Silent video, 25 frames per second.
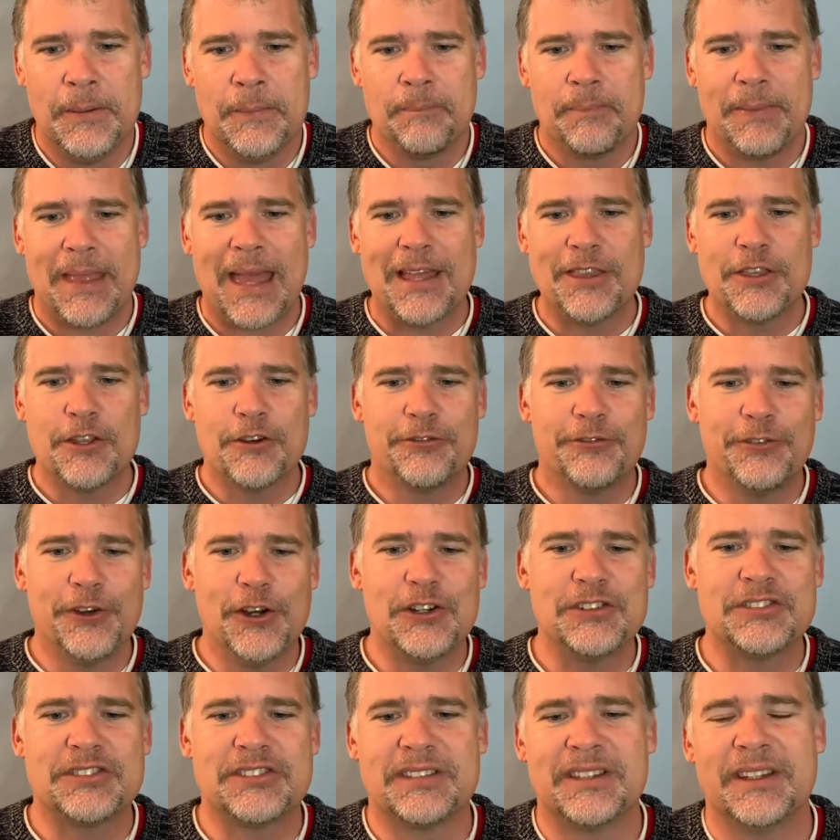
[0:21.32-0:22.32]
And the
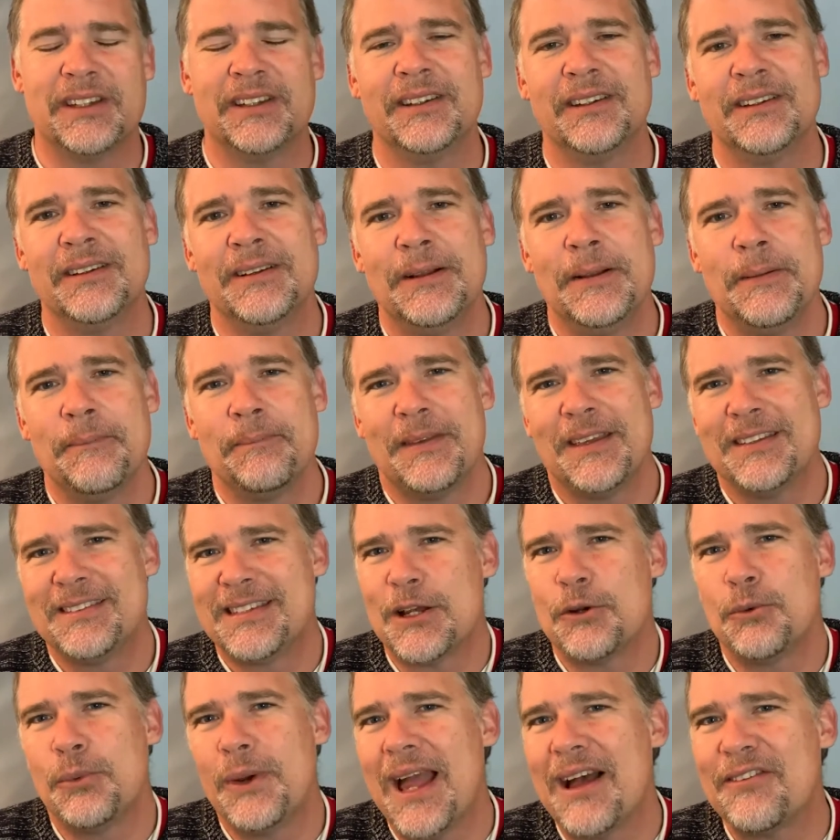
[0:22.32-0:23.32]
first thing is
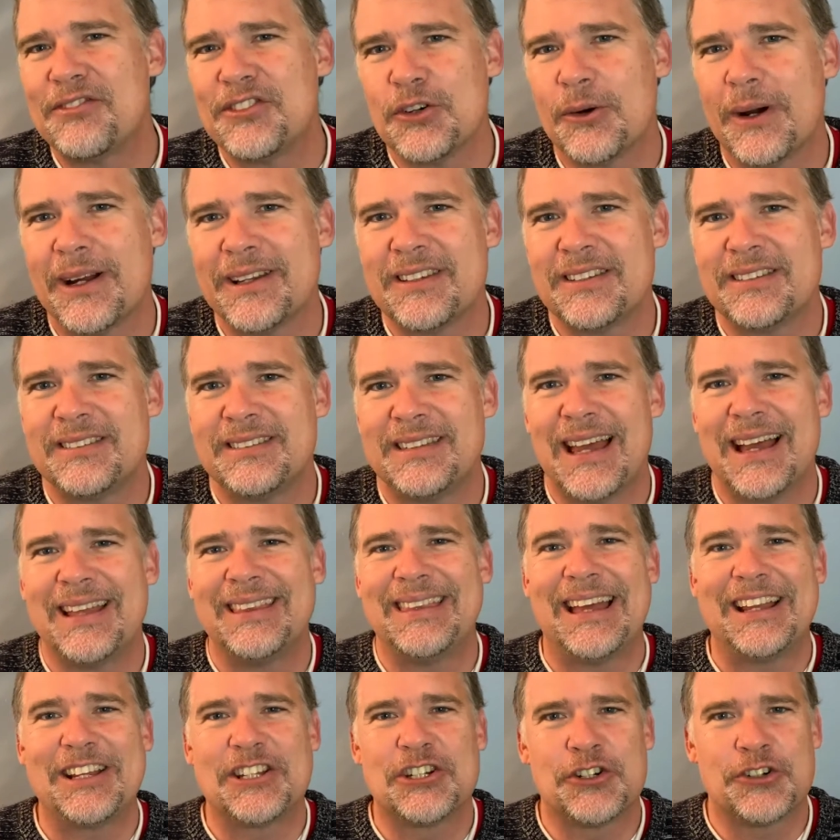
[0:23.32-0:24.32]
that we have to
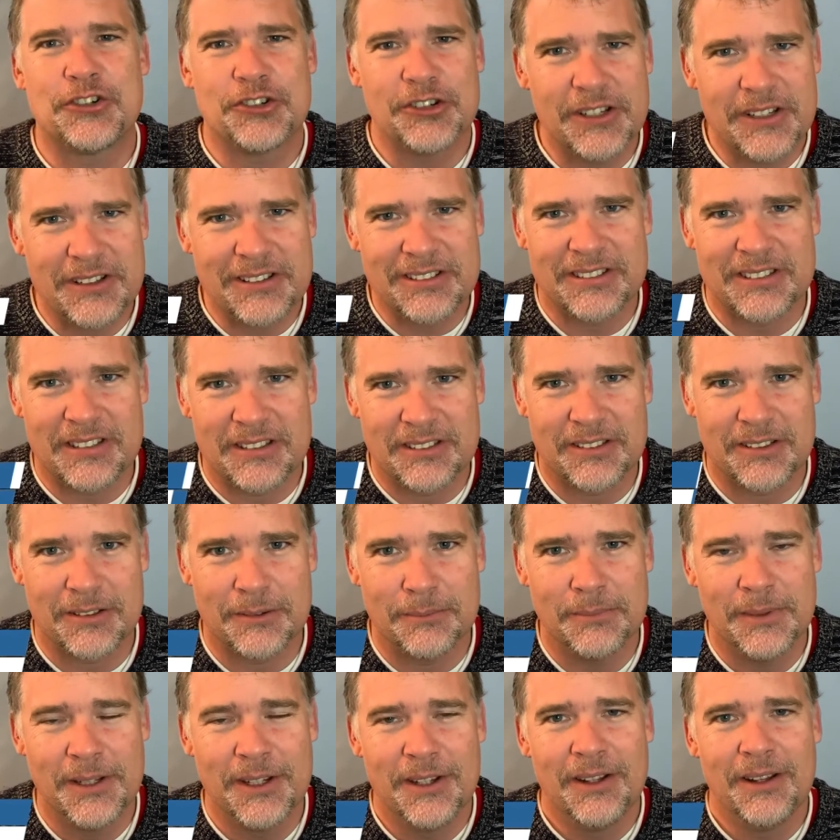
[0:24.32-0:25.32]
understand that
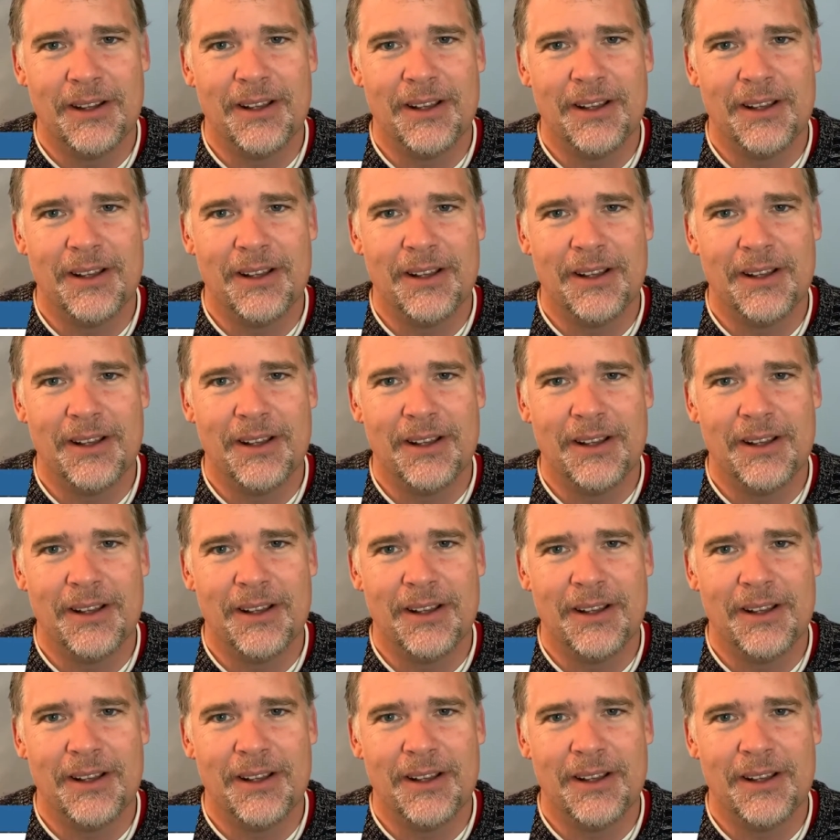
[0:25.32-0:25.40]
criticism